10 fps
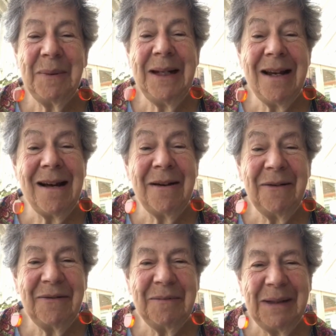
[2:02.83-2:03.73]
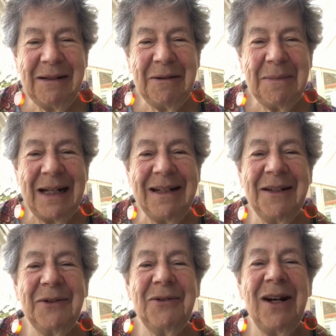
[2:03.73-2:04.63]
we know from Hilary
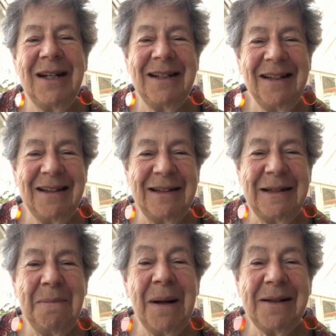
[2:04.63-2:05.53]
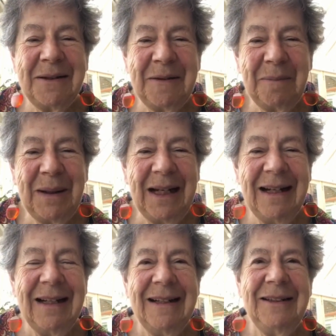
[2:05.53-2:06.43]
Mantel's writing that she must have been.
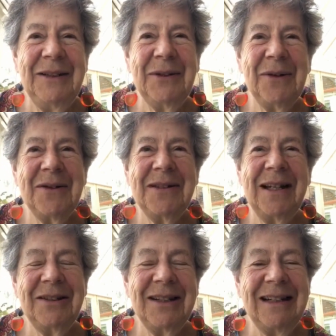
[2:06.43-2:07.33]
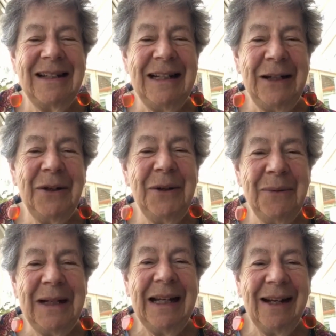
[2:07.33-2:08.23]
She's got such an
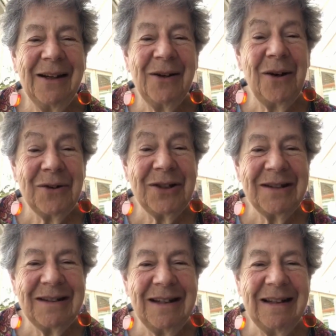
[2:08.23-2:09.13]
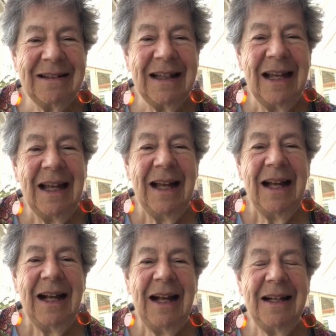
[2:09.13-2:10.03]
unique consciousness,
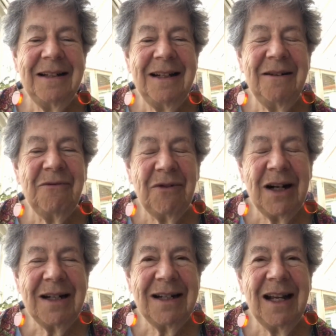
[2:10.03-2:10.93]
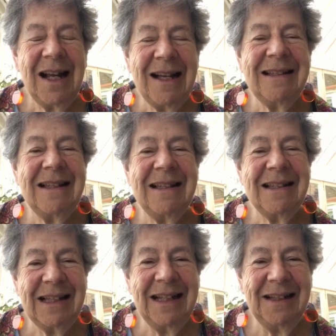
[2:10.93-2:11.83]
and her writing has the
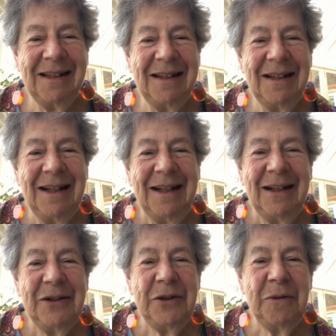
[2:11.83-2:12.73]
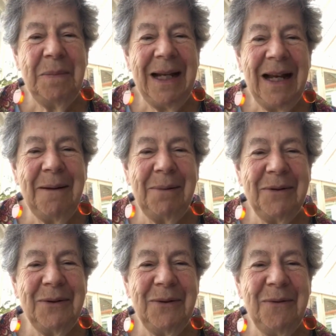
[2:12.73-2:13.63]
skill to be able
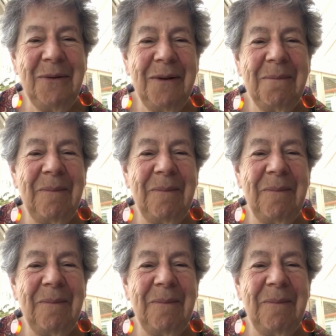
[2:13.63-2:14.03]
to